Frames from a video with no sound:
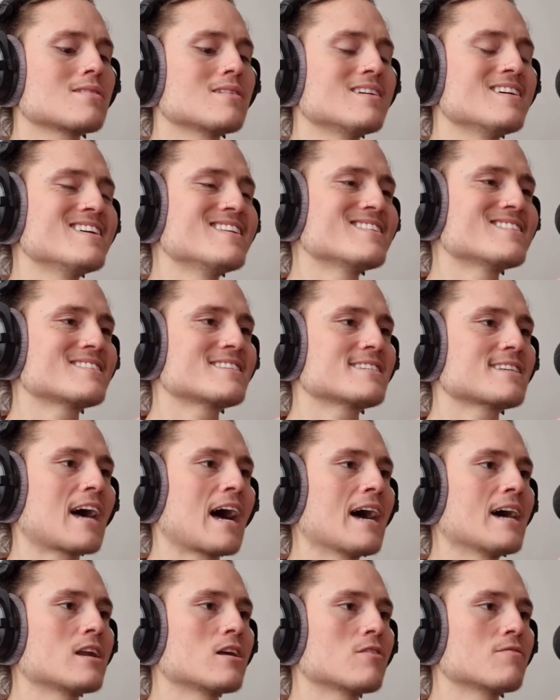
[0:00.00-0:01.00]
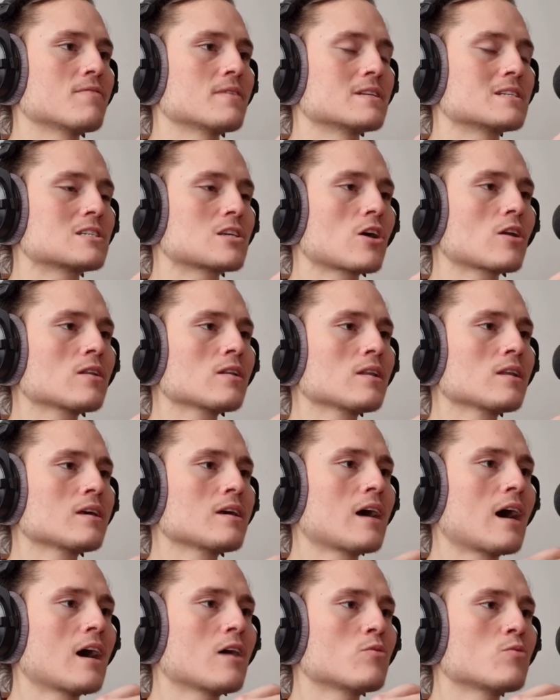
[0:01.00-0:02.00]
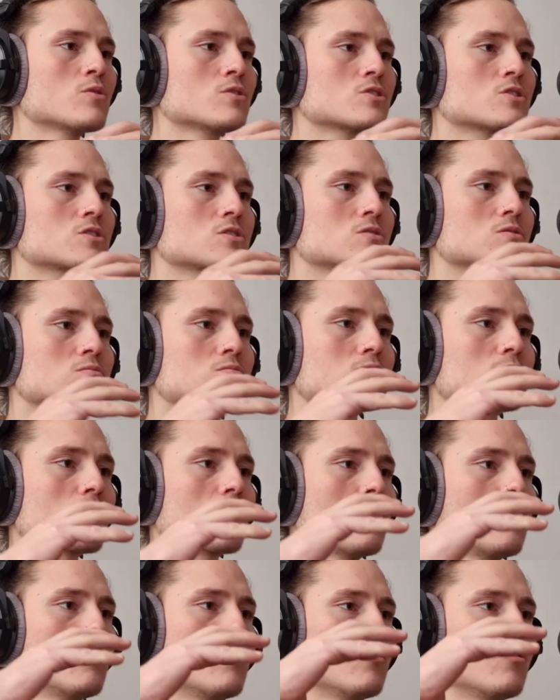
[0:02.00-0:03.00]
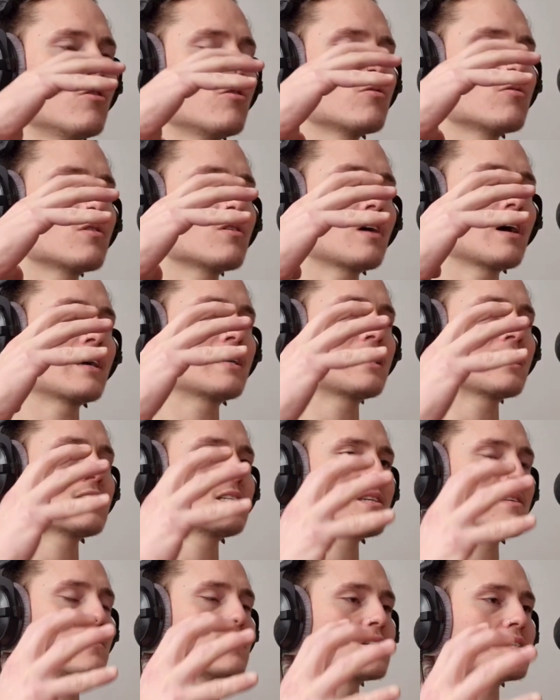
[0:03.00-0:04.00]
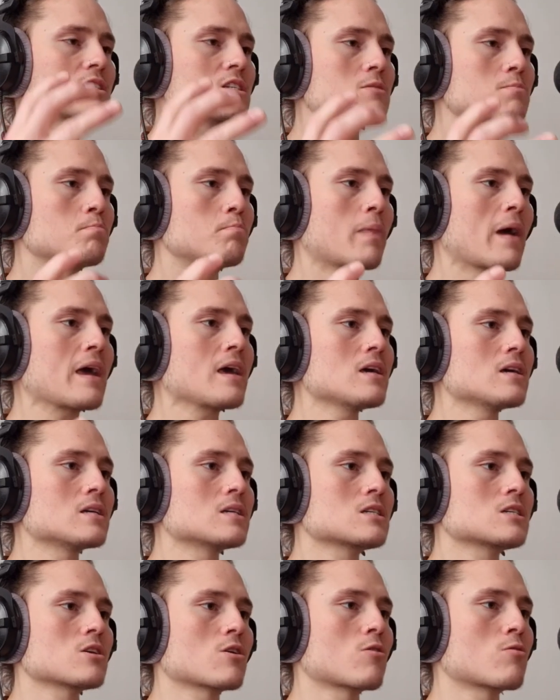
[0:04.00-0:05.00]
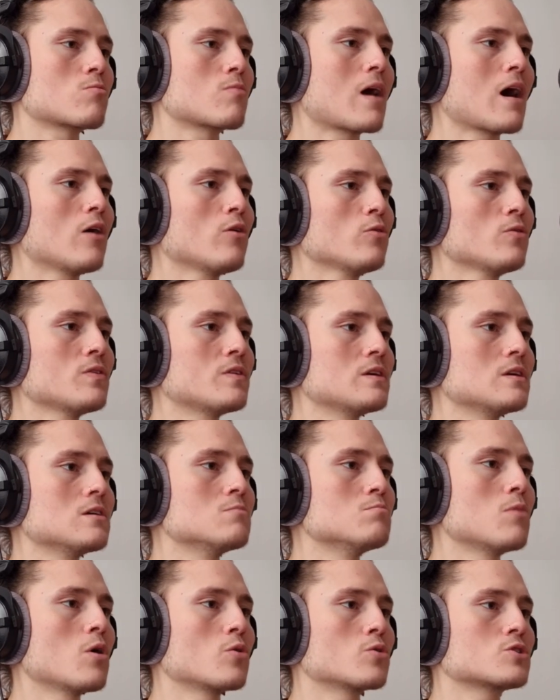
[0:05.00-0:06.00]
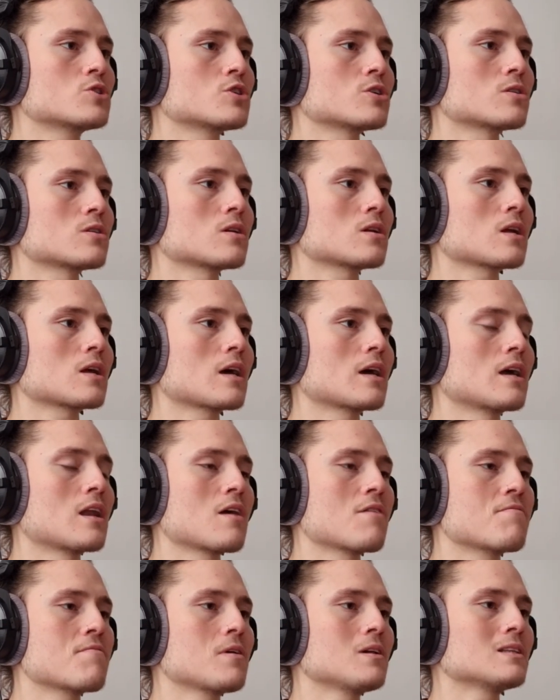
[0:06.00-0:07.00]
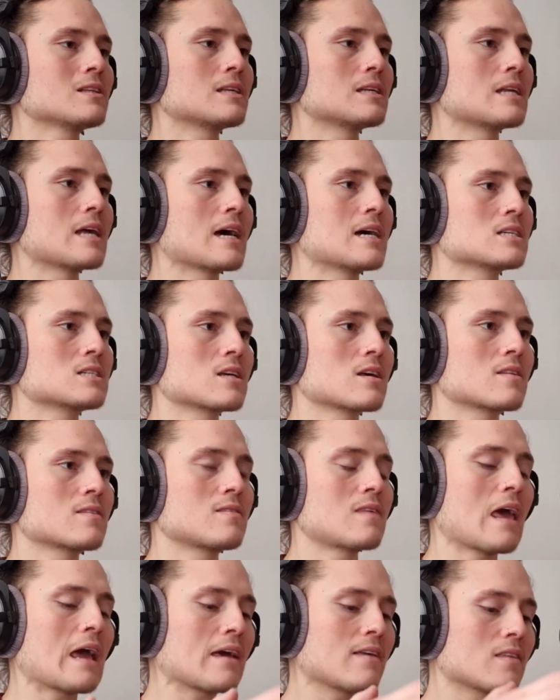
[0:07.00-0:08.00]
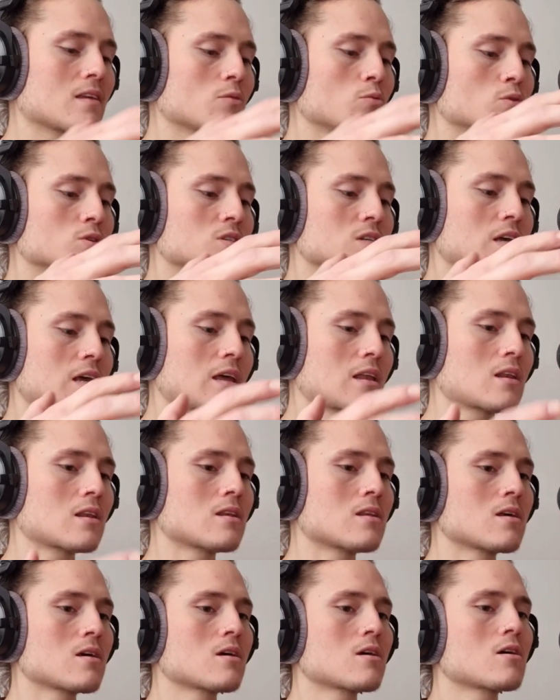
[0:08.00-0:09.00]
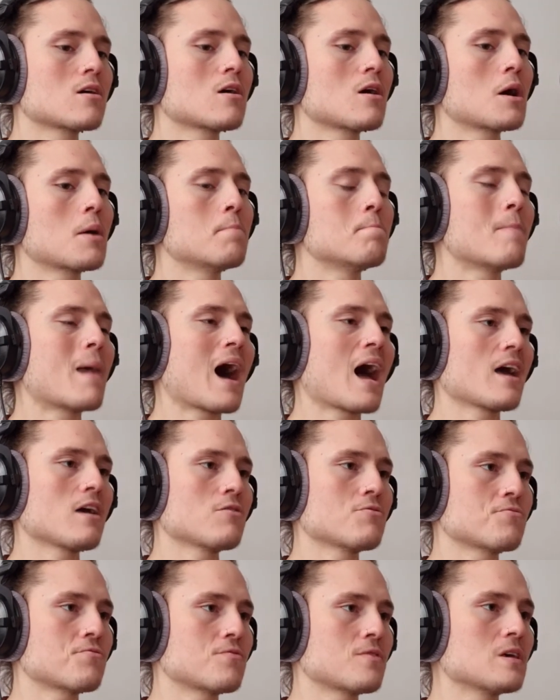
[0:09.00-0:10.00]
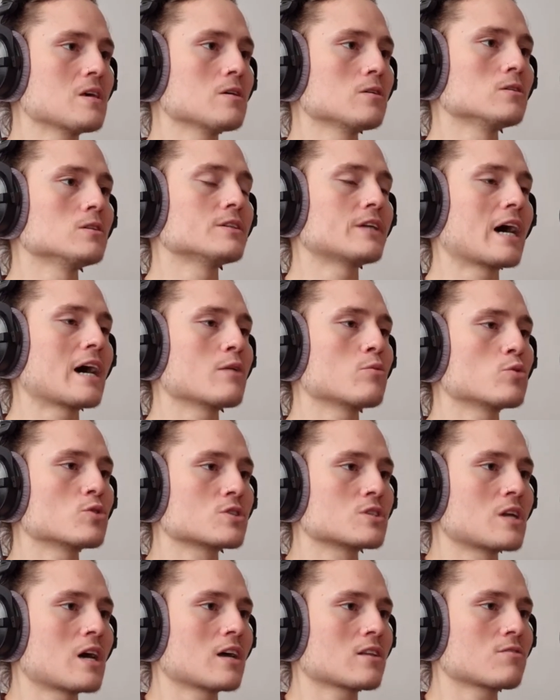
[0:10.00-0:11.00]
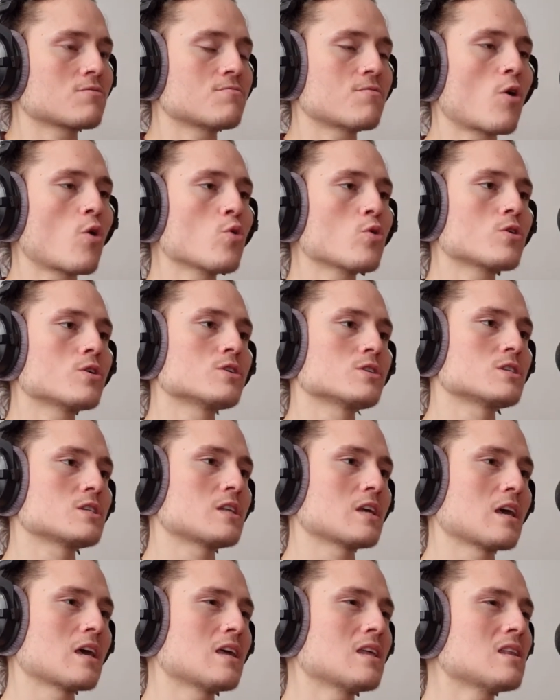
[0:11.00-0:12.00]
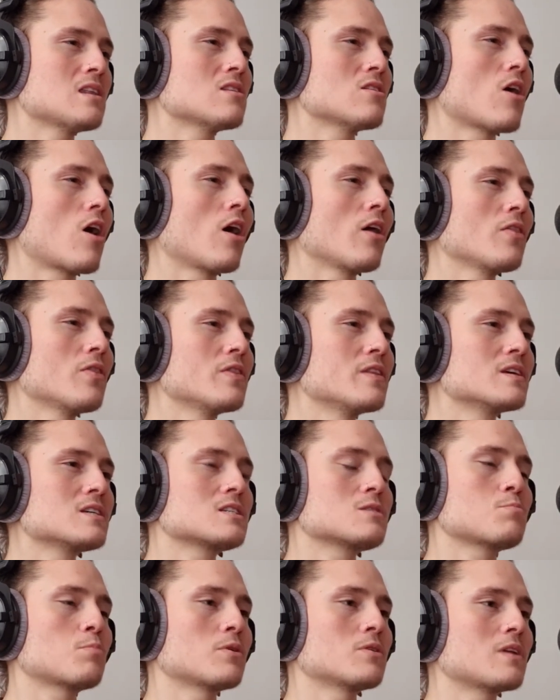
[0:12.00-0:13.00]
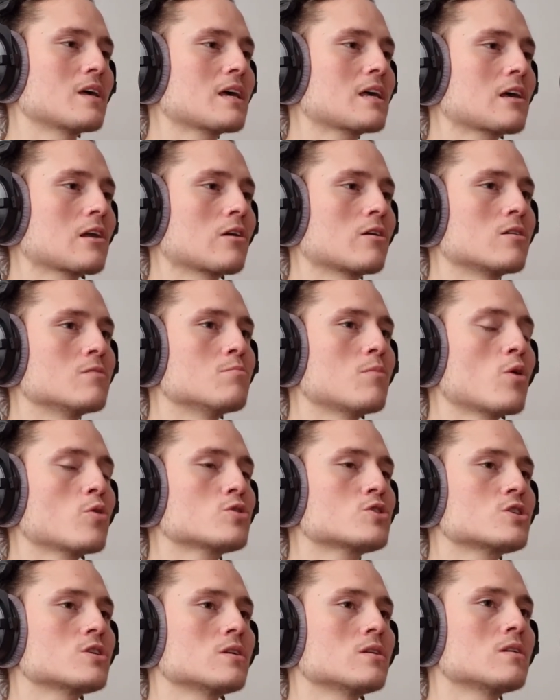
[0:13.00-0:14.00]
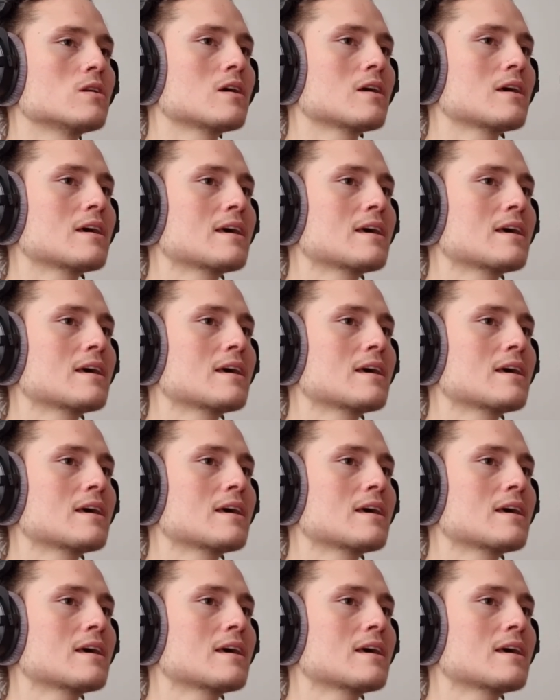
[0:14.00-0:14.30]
inside of, and suddenly I was, I guess, the space around the emotion, and I felt it as a thing that was in my field. I was not focused in on this particular emotion